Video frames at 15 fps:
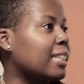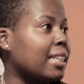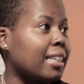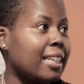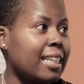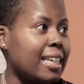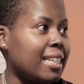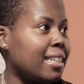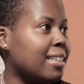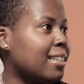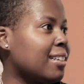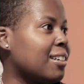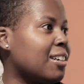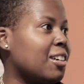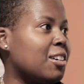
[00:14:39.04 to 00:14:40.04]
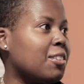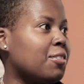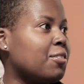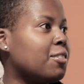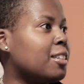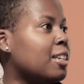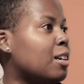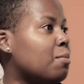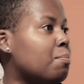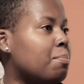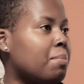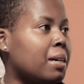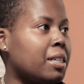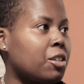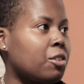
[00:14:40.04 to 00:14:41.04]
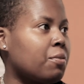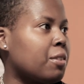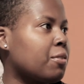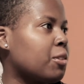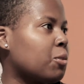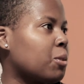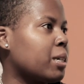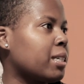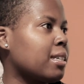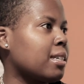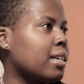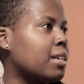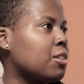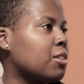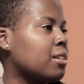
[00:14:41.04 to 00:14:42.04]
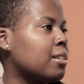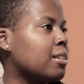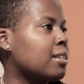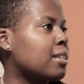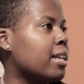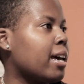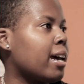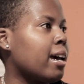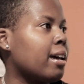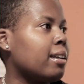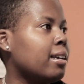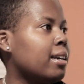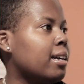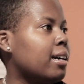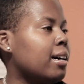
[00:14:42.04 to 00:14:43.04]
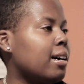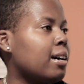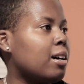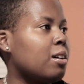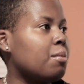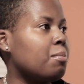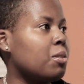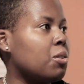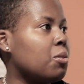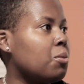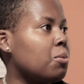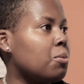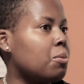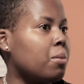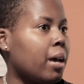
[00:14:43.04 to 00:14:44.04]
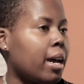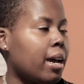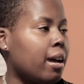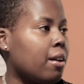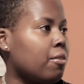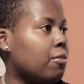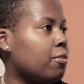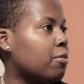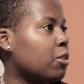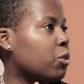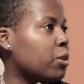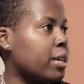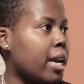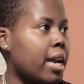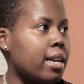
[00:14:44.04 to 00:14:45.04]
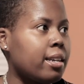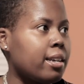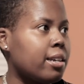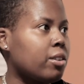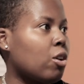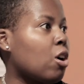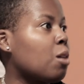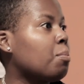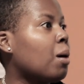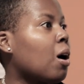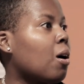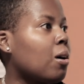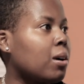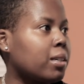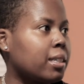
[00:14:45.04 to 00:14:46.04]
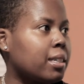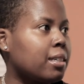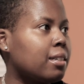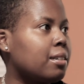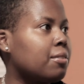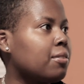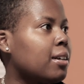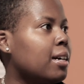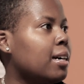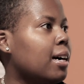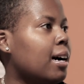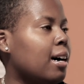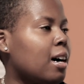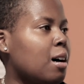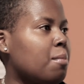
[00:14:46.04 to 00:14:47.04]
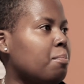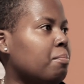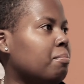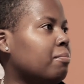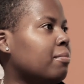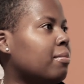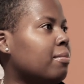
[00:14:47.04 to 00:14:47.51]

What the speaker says: list of a bunch of different organizations that you have created or are part of.